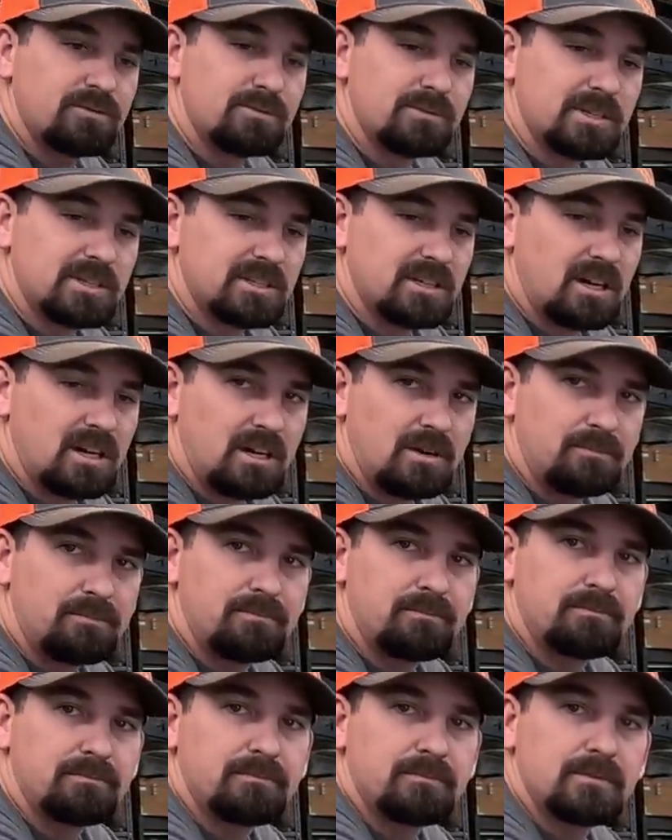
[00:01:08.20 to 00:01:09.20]
from the
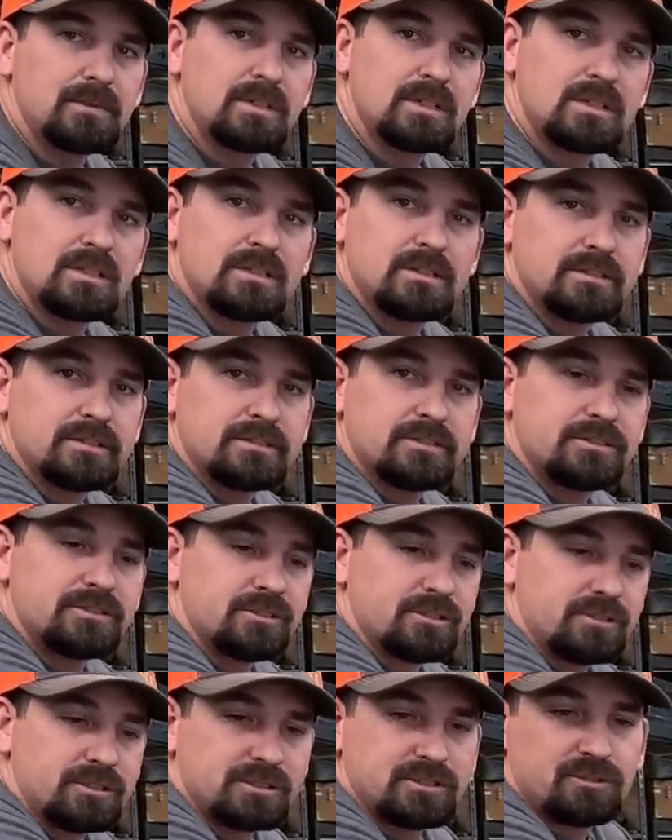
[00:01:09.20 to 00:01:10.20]
top.
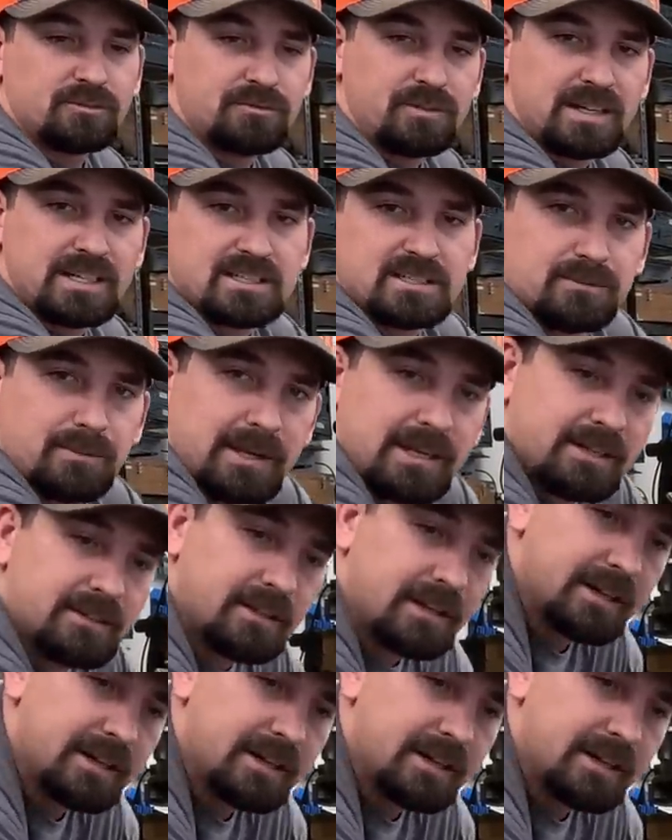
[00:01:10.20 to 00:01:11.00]
So let's go find some angle